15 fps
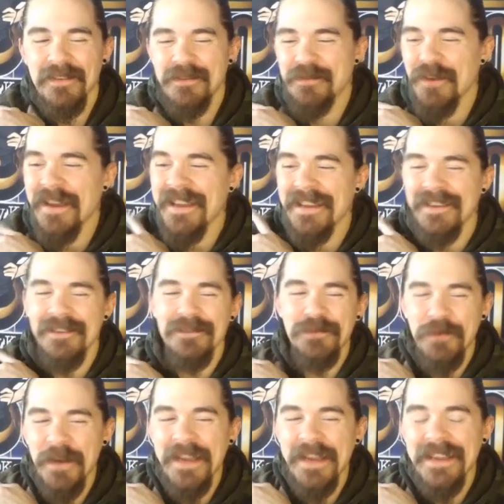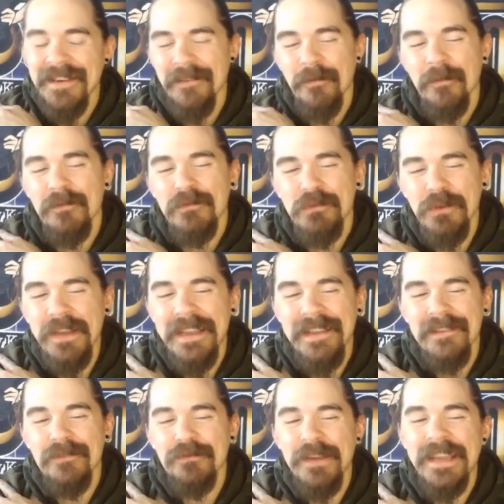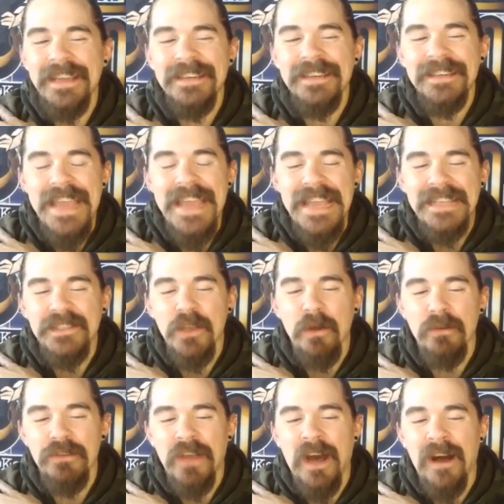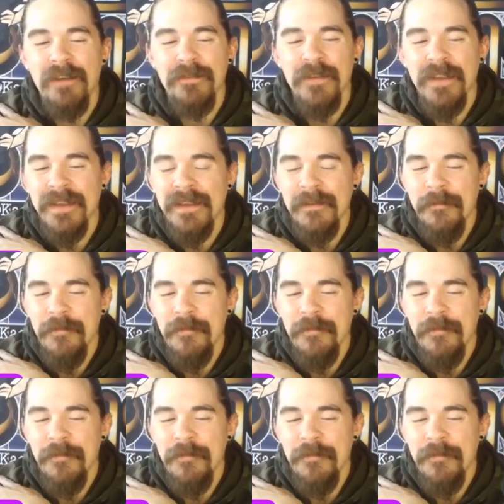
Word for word: drink, drinking, drinking, drinking days old coffee